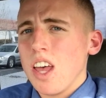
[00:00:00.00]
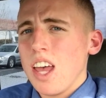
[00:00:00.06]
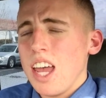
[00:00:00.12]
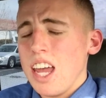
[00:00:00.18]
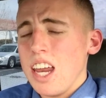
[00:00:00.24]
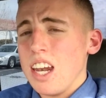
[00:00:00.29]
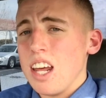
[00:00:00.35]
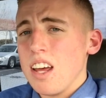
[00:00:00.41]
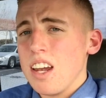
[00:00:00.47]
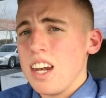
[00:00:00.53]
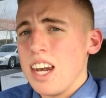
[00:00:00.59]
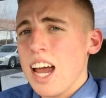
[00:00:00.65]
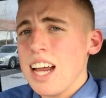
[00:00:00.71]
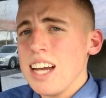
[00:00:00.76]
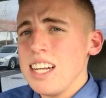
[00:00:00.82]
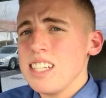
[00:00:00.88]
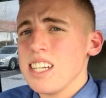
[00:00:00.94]
in
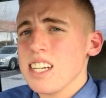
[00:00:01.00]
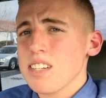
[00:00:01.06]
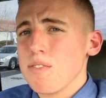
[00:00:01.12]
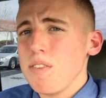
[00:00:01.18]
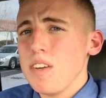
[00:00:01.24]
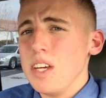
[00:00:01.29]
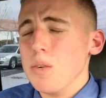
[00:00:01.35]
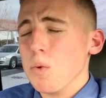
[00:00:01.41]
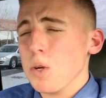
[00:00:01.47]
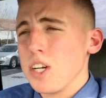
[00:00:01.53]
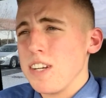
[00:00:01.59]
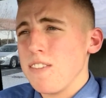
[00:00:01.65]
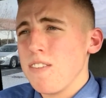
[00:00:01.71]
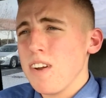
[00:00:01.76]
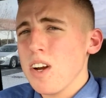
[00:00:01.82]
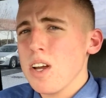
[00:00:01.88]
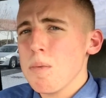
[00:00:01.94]
96 feet, which is
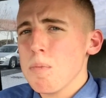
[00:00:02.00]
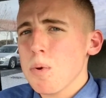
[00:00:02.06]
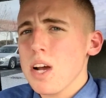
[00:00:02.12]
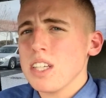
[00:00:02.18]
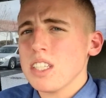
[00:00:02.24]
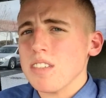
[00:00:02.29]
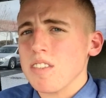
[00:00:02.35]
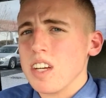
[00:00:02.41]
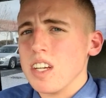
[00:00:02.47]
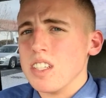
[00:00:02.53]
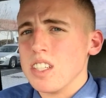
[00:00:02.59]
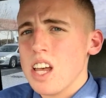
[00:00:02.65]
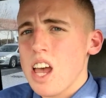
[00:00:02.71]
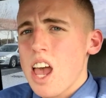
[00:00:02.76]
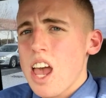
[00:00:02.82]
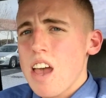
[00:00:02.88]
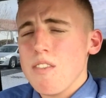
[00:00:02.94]
very impressive, because
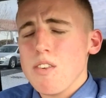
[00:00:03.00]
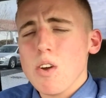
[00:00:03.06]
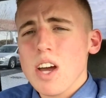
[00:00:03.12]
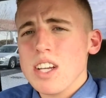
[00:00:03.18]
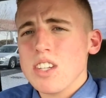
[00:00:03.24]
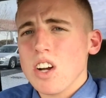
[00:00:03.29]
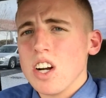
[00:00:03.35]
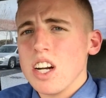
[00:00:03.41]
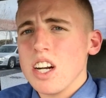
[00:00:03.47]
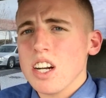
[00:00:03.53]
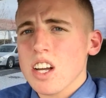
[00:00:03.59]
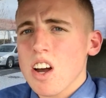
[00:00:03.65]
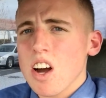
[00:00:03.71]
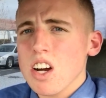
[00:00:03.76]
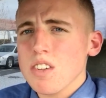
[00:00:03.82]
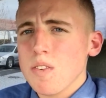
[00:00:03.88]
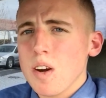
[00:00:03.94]
if you guys aren't into
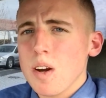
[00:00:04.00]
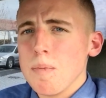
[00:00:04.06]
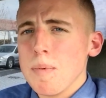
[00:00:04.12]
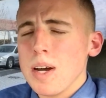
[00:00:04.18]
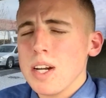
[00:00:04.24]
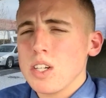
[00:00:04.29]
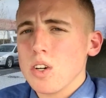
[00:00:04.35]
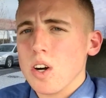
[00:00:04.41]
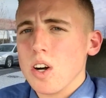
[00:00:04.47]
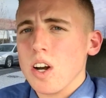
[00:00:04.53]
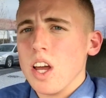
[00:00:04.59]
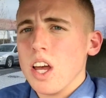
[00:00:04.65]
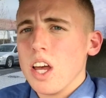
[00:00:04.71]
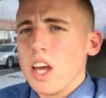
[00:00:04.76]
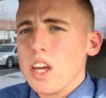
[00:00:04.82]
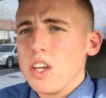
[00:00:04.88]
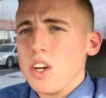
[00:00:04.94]
cars very much, or
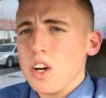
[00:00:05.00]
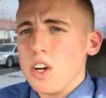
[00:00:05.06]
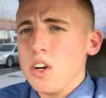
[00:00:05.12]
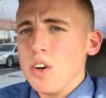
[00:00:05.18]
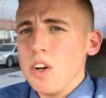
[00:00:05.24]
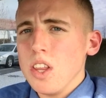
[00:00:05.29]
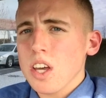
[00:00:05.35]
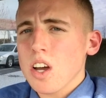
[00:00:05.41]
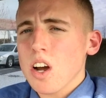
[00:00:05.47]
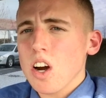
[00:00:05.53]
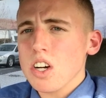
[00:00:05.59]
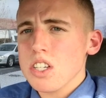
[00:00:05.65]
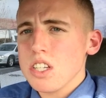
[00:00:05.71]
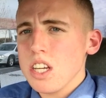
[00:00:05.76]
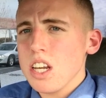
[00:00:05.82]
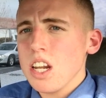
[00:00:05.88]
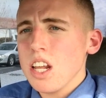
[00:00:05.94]
you're new to the car
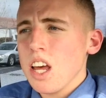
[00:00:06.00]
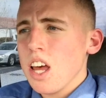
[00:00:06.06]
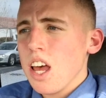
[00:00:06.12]
scene,